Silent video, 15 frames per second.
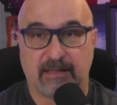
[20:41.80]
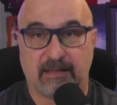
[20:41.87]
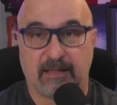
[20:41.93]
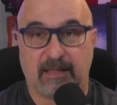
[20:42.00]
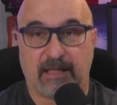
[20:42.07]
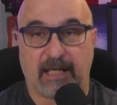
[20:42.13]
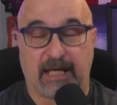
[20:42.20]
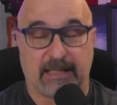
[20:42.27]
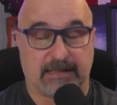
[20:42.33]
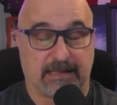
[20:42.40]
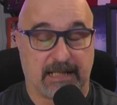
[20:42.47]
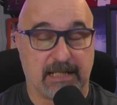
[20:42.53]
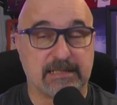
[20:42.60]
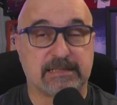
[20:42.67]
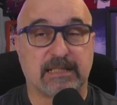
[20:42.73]
and the
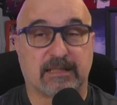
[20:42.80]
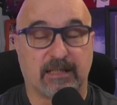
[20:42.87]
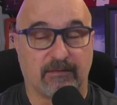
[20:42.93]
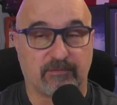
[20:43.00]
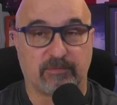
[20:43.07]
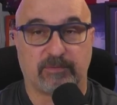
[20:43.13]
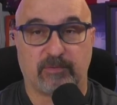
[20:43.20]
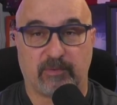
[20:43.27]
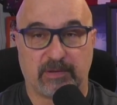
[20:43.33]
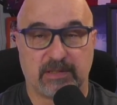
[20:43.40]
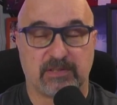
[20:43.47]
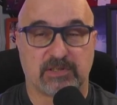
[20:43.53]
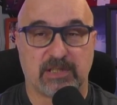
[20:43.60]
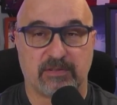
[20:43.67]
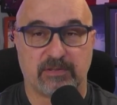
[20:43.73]
guys get comfortable with
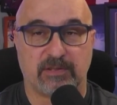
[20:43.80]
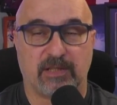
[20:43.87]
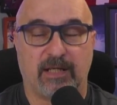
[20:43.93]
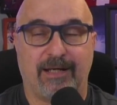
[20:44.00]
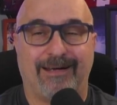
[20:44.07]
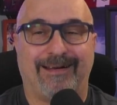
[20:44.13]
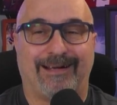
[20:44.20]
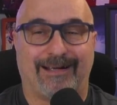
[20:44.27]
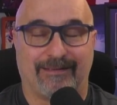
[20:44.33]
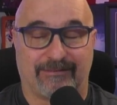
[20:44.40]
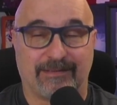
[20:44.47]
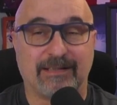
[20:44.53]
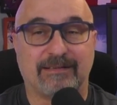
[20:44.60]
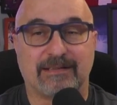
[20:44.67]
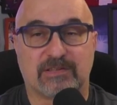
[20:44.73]
each other, I
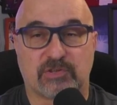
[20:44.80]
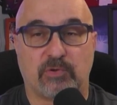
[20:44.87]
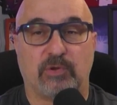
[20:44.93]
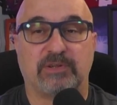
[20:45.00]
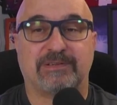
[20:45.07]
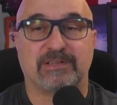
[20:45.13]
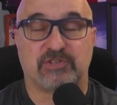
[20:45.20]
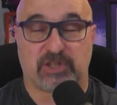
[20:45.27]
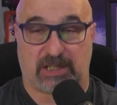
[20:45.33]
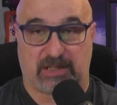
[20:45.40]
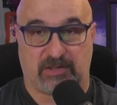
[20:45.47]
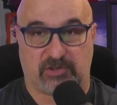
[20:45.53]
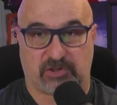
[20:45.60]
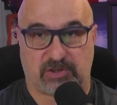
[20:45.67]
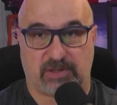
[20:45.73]
think that's going to
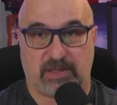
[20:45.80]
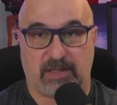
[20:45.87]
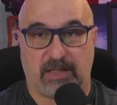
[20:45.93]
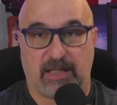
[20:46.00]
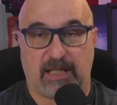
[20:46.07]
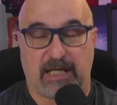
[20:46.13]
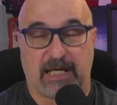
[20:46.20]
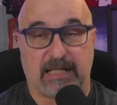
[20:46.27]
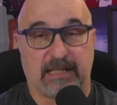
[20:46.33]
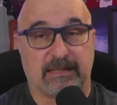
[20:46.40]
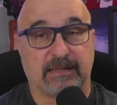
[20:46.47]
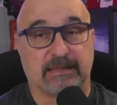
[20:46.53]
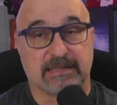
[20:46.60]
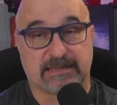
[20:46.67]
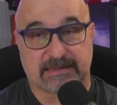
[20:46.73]
change. And I think
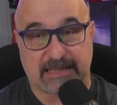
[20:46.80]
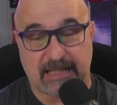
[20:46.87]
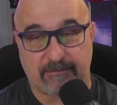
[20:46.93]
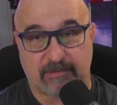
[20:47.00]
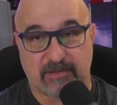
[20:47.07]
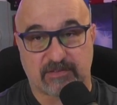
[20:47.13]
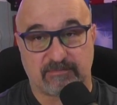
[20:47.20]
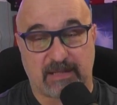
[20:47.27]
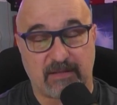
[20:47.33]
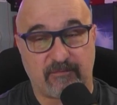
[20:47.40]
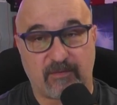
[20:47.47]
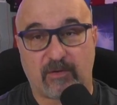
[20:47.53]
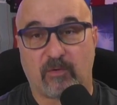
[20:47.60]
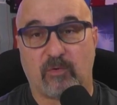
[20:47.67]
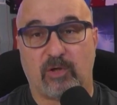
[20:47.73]
the Sabres may
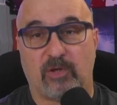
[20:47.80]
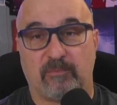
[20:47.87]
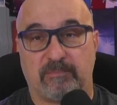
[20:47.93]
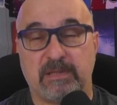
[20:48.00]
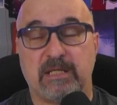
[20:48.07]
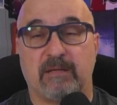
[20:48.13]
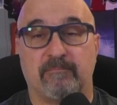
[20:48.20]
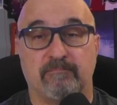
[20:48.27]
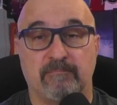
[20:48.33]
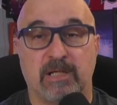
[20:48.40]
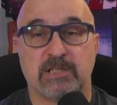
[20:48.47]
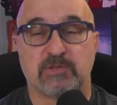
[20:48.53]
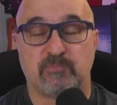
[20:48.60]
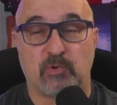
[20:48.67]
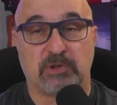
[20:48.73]
very well be a
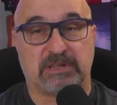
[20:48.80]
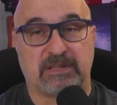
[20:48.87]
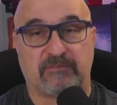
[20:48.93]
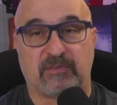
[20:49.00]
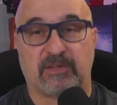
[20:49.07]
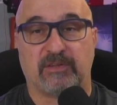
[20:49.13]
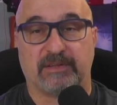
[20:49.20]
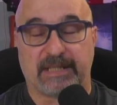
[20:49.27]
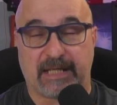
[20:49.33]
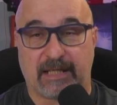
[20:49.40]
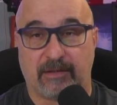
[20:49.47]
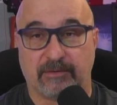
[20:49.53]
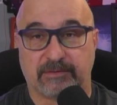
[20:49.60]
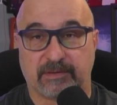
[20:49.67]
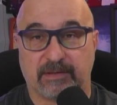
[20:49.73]
much more difficult
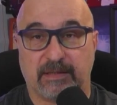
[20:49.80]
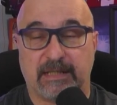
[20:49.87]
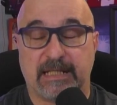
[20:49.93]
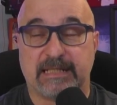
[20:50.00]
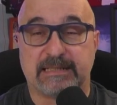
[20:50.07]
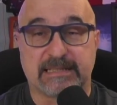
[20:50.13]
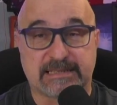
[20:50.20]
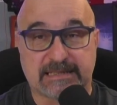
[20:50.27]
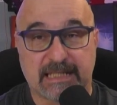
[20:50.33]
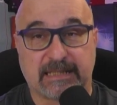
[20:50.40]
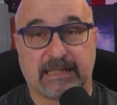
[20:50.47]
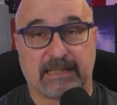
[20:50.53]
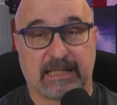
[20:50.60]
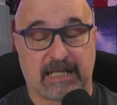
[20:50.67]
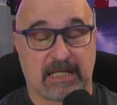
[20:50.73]
out in the
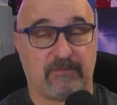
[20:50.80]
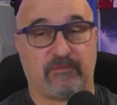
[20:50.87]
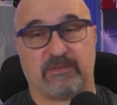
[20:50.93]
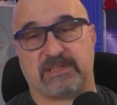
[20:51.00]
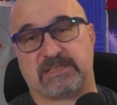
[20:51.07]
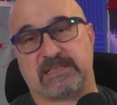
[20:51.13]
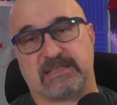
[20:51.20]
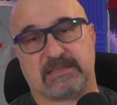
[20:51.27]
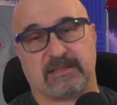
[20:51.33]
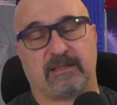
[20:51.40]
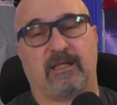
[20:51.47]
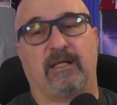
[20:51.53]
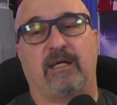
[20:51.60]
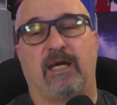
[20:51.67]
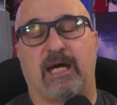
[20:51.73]
second half of the season
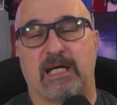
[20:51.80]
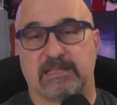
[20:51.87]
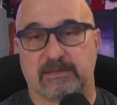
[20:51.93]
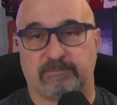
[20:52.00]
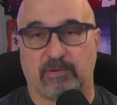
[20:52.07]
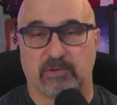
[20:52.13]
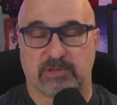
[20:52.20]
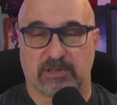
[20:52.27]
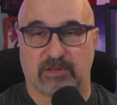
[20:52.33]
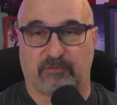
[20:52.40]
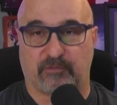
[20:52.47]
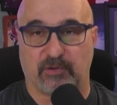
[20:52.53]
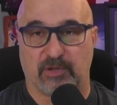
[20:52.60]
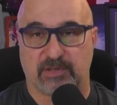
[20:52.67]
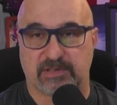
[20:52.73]
as opposed to the
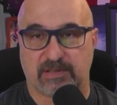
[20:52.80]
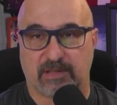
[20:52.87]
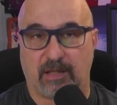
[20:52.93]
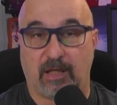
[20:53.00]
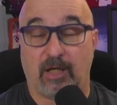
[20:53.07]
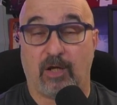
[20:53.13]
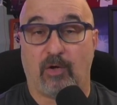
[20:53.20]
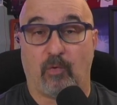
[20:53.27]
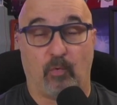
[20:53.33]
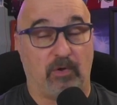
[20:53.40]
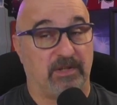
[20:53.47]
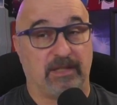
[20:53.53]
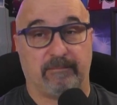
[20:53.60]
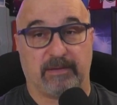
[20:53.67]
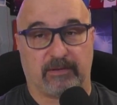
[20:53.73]
first. Will
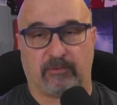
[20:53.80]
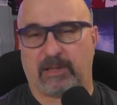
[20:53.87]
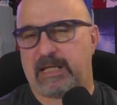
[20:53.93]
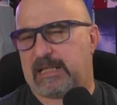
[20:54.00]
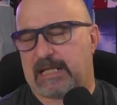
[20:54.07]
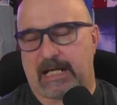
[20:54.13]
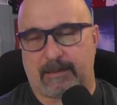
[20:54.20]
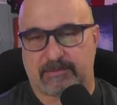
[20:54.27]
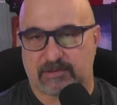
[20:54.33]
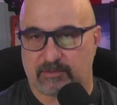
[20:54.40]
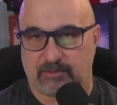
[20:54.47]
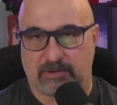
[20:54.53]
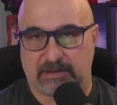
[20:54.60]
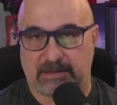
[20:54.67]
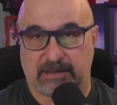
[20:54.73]
they be great?
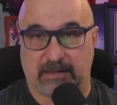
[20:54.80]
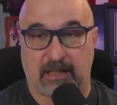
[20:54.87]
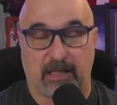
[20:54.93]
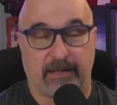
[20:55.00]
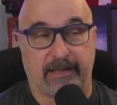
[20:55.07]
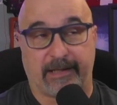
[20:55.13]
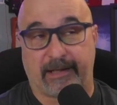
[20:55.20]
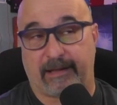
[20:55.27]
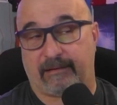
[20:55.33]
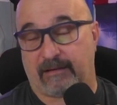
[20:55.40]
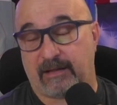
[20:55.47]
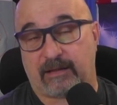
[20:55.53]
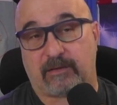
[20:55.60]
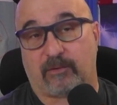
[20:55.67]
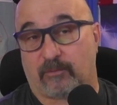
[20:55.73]
Absolutely not. And I
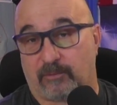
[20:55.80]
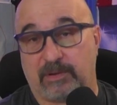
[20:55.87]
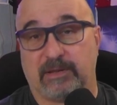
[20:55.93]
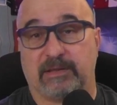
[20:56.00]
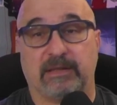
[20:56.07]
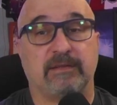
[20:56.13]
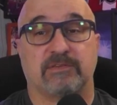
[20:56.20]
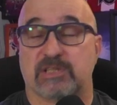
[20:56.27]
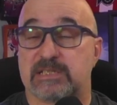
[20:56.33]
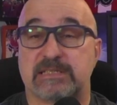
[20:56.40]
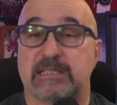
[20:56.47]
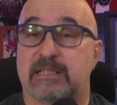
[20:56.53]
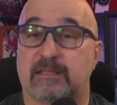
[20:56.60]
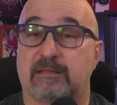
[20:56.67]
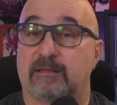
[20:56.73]
think really, just
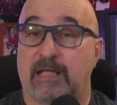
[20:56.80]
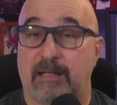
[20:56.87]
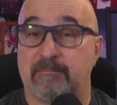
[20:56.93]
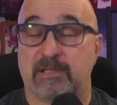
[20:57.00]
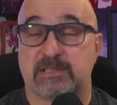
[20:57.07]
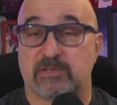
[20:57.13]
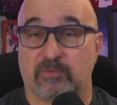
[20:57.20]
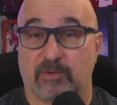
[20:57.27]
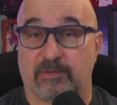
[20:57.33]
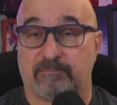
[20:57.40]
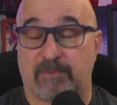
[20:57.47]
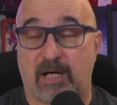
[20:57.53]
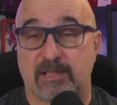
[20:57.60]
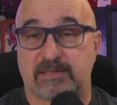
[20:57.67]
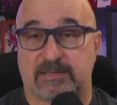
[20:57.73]
like I mentioned with
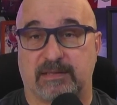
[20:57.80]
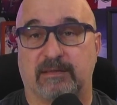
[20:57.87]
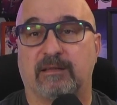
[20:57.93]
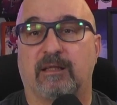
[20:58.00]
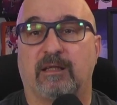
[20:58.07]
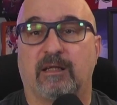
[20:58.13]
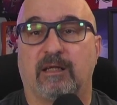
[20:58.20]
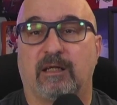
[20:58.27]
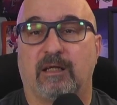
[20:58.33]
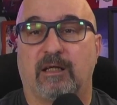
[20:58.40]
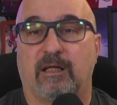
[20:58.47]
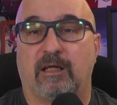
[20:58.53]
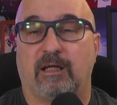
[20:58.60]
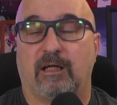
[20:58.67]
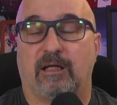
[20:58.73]
Boston,
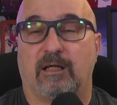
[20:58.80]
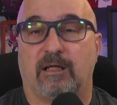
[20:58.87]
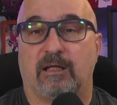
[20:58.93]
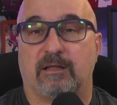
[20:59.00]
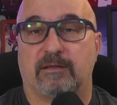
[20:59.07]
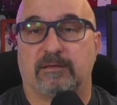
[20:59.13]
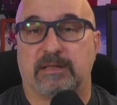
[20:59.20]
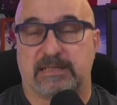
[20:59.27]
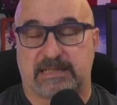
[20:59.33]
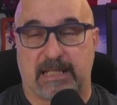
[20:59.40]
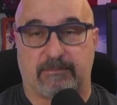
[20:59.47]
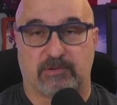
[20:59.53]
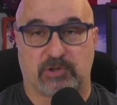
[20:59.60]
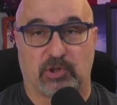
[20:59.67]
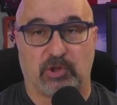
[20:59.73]
the
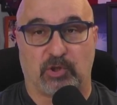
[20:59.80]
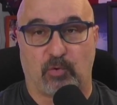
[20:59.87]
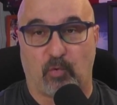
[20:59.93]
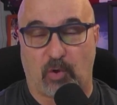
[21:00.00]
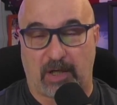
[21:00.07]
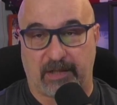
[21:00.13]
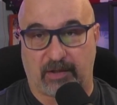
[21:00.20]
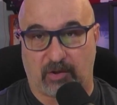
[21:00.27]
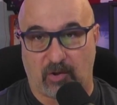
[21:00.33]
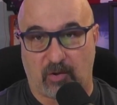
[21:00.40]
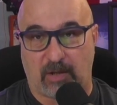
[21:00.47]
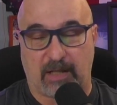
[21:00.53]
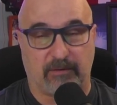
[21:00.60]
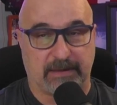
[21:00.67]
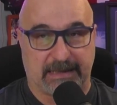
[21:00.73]
Sabres are going to want to go
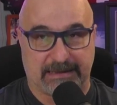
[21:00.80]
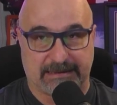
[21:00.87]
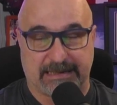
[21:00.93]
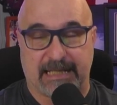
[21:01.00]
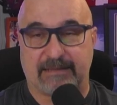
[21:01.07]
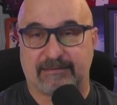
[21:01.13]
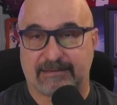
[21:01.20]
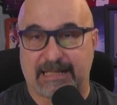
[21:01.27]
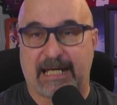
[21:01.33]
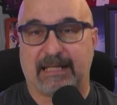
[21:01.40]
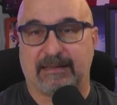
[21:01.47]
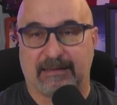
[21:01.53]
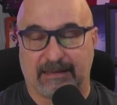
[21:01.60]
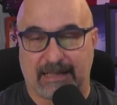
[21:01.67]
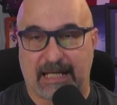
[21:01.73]
out and get that
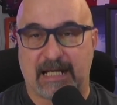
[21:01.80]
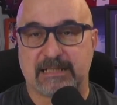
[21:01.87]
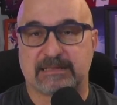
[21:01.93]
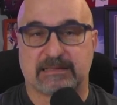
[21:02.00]
last,